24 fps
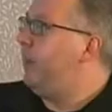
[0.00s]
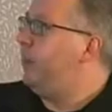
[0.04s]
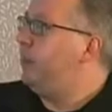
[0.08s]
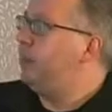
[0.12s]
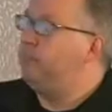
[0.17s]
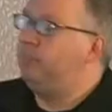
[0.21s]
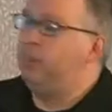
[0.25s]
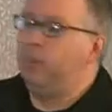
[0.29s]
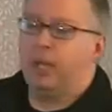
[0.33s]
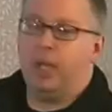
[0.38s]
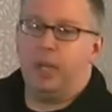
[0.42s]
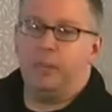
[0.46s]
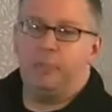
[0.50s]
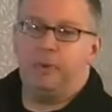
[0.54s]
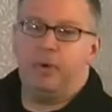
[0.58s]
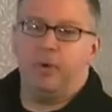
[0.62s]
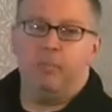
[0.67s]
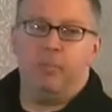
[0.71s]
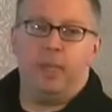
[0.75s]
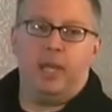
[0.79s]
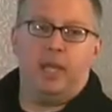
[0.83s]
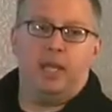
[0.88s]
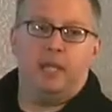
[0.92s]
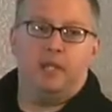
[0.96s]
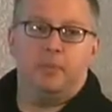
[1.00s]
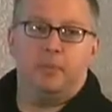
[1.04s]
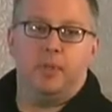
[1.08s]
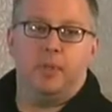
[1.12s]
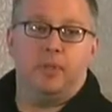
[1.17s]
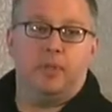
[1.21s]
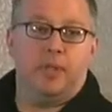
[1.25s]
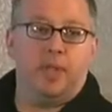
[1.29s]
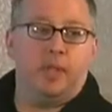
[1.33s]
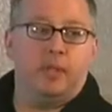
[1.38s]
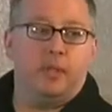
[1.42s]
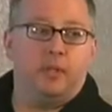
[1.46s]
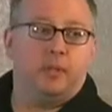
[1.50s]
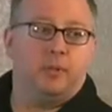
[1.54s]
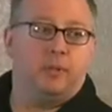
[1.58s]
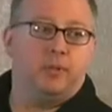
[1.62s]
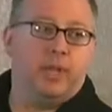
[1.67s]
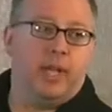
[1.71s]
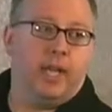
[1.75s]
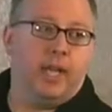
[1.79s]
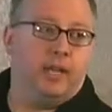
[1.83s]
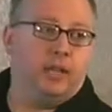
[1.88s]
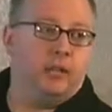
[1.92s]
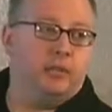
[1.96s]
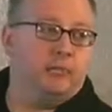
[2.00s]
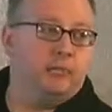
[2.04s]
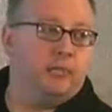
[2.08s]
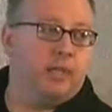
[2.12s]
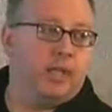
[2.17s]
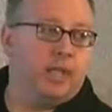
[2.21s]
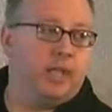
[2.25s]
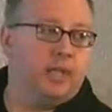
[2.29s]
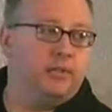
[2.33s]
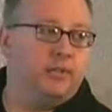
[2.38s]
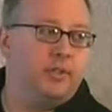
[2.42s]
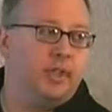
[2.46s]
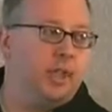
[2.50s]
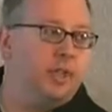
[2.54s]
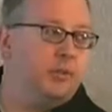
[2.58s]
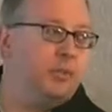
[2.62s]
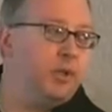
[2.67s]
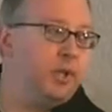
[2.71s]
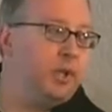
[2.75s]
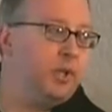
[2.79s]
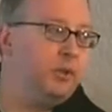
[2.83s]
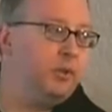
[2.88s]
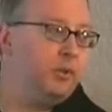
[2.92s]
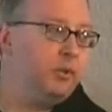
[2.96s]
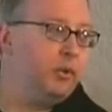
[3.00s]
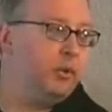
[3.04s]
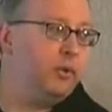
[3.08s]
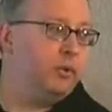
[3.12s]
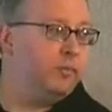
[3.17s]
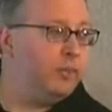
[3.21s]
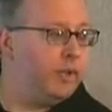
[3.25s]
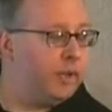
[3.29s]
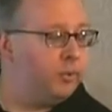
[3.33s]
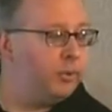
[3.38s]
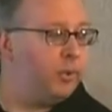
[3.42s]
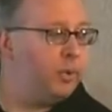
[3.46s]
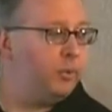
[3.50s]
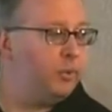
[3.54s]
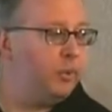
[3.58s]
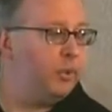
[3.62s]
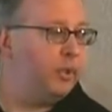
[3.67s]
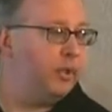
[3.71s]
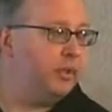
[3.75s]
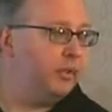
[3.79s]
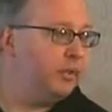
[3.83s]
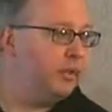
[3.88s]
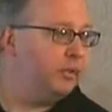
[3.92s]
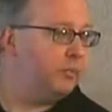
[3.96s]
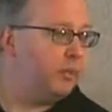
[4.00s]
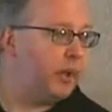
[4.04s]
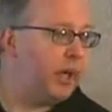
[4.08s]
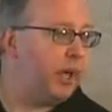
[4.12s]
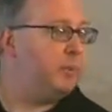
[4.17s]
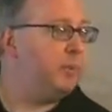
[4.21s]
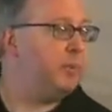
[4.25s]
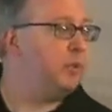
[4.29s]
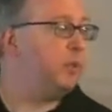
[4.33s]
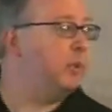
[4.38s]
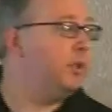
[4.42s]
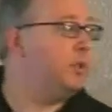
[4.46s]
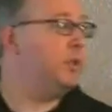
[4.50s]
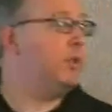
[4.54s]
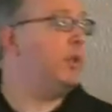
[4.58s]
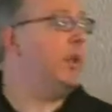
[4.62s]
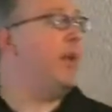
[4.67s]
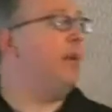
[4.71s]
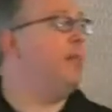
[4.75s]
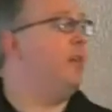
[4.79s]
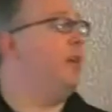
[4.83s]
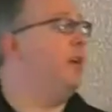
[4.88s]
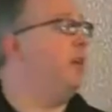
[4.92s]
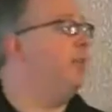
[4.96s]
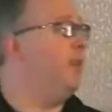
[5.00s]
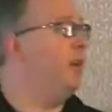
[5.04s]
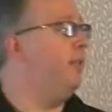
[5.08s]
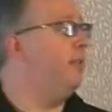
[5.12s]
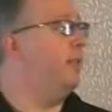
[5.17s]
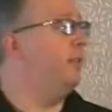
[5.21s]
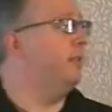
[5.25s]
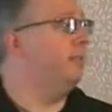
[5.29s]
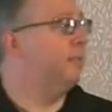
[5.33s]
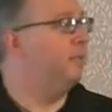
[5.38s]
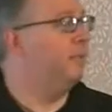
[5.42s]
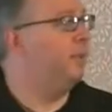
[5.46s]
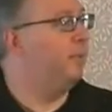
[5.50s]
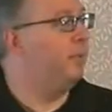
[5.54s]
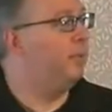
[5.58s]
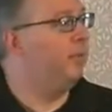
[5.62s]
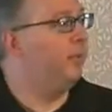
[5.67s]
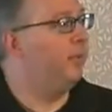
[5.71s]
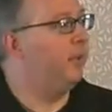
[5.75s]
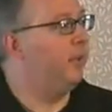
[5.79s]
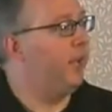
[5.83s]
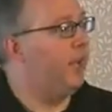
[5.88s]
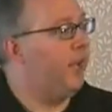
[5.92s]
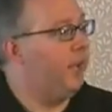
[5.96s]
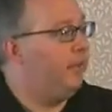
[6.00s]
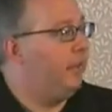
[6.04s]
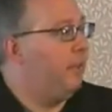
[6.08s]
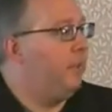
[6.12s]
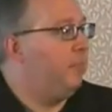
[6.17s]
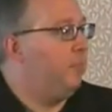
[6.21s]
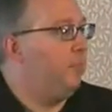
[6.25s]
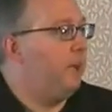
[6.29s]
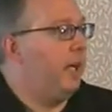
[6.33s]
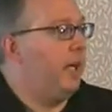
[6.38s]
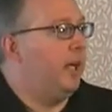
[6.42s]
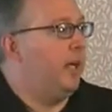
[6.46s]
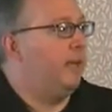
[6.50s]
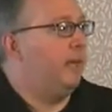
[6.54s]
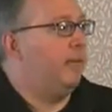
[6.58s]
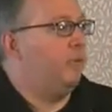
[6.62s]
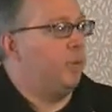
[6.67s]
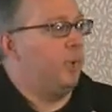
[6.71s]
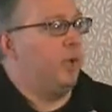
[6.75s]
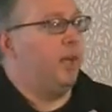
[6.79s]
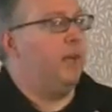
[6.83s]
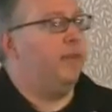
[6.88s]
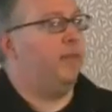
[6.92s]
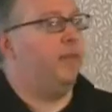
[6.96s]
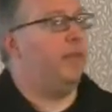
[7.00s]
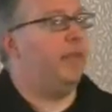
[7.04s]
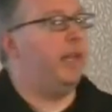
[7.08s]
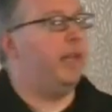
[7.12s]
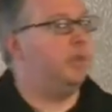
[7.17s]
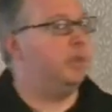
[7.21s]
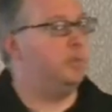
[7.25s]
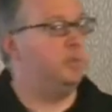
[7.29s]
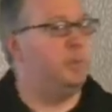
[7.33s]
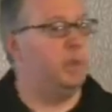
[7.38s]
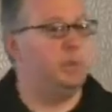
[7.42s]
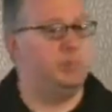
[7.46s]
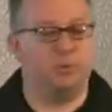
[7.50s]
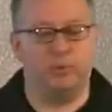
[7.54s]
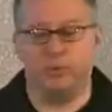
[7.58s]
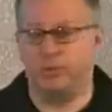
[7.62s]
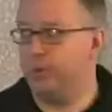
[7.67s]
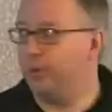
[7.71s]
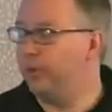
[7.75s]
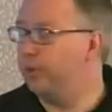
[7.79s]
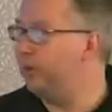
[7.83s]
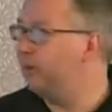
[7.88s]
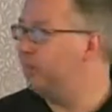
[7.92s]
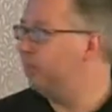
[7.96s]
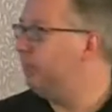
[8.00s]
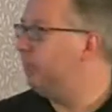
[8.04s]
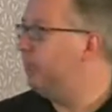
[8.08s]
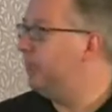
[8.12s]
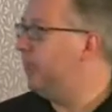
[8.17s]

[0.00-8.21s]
I would put up our management and technical talent against anybody in the world. I really would. Problem is, we just don't have enough of it. I mean, very evident by we're 11,000 people short.